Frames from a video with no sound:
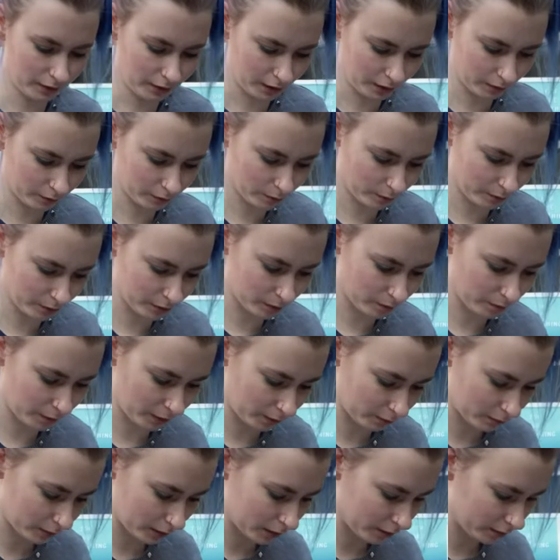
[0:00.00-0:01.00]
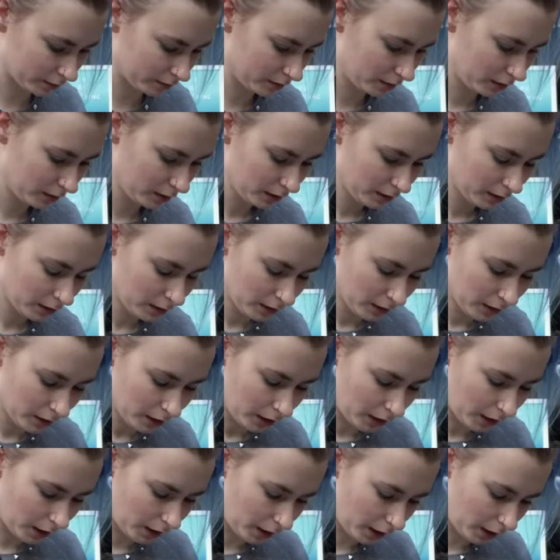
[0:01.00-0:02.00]
think I'm supposed to play with
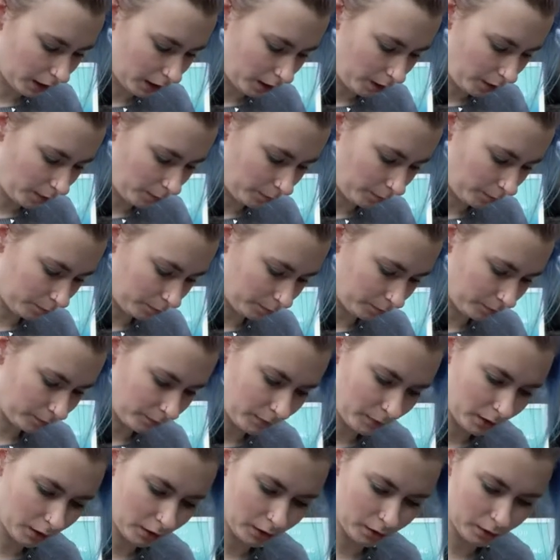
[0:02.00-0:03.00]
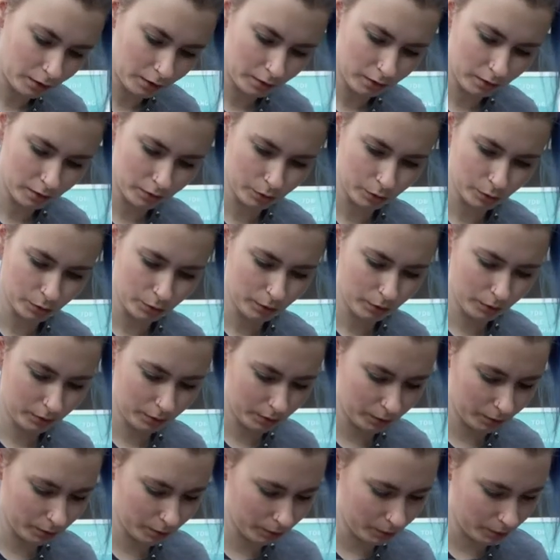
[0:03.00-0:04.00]
that.
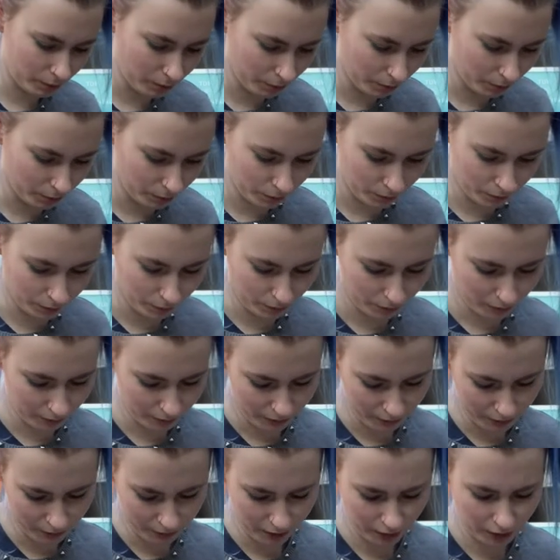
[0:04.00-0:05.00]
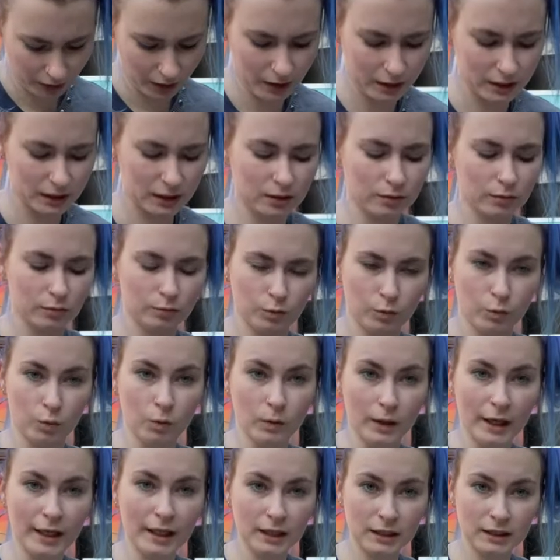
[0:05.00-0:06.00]
Ooh, it's
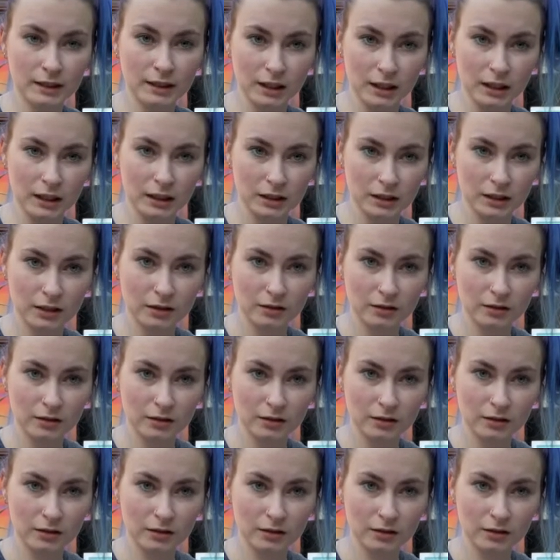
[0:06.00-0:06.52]
weighted.